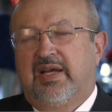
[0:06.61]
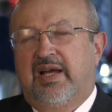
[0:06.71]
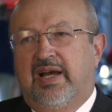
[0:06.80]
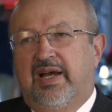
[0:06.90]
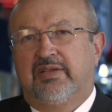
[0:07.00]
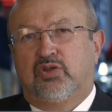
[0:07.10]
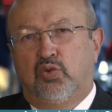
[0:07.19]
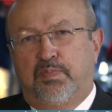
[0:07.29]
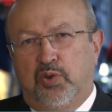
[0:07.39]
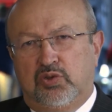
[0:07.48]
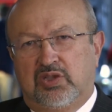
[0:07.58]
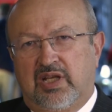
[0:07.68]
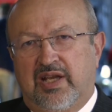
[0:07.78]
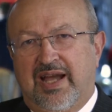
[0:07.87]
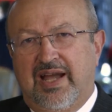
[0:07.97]
to put
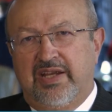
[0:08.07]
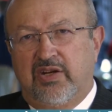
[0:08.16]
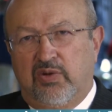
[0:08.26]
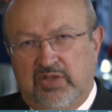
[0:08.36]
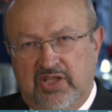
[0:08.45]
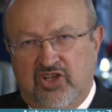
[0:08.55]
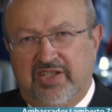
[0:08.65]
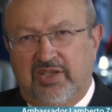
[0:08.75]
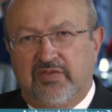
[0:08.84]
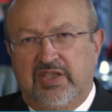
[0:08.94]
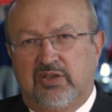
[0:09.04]
higher on the agenda of the